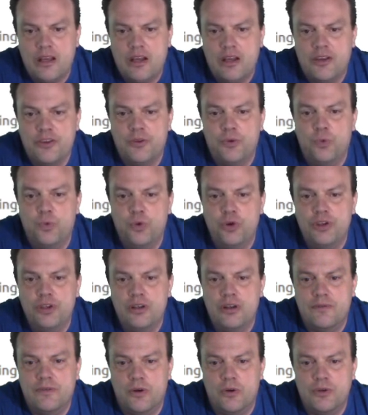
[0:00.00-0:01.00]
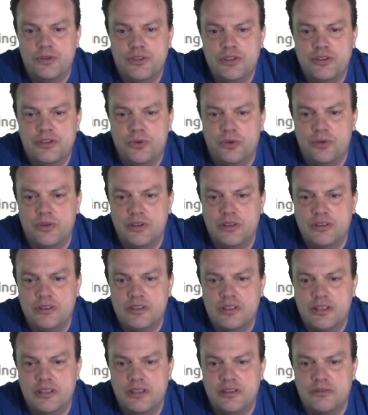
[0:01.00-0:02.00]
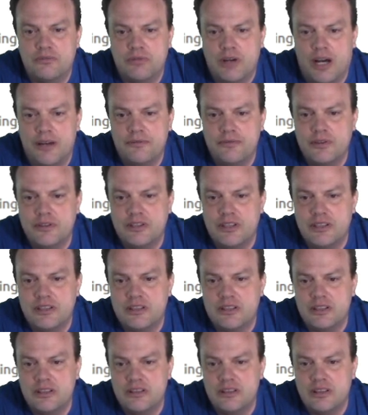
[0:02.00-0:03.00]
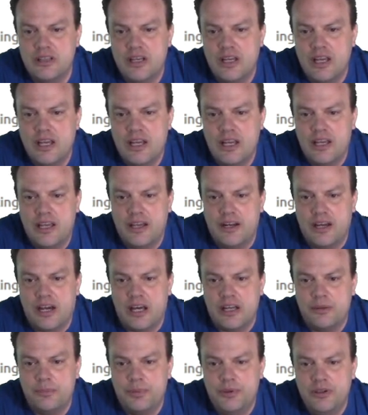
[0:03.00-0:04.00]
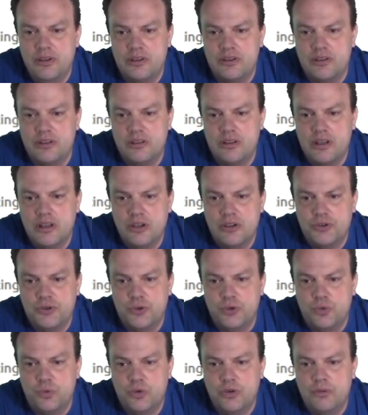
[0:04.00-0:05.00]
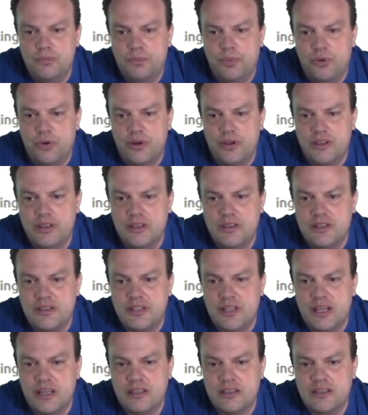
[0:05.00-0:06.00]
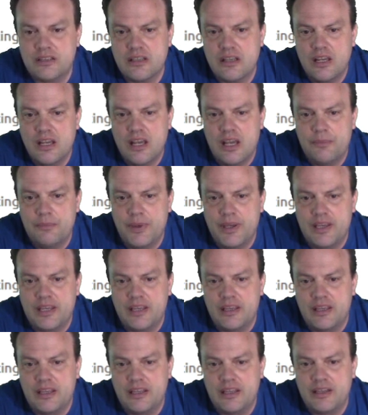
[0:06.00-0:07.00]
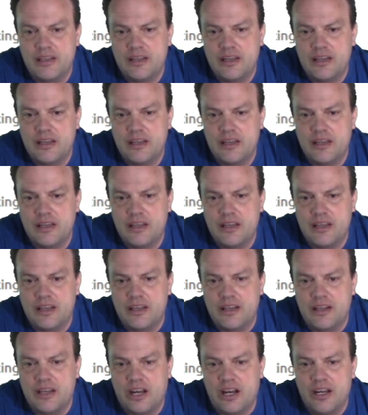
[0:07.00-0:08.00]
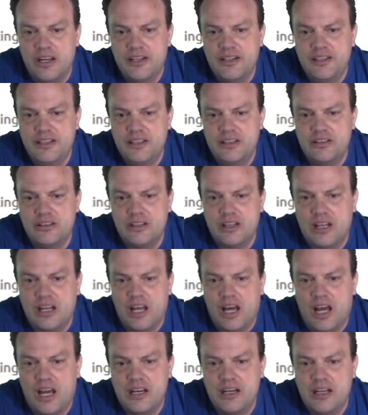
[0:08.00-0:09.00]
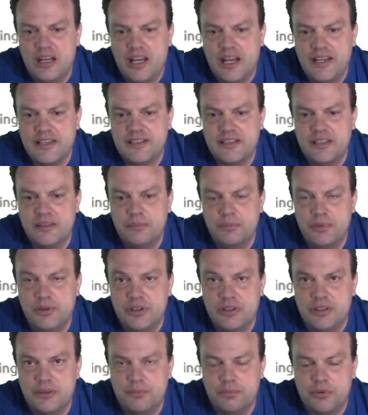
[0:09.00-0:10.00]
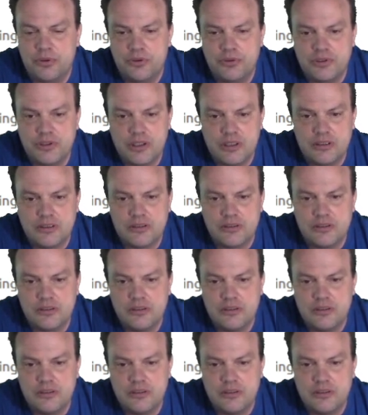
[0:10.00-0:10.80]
The wood of Osage orange is rot resistant and unappealing to wood-boring insects, making it an ideal long-lasting building projects.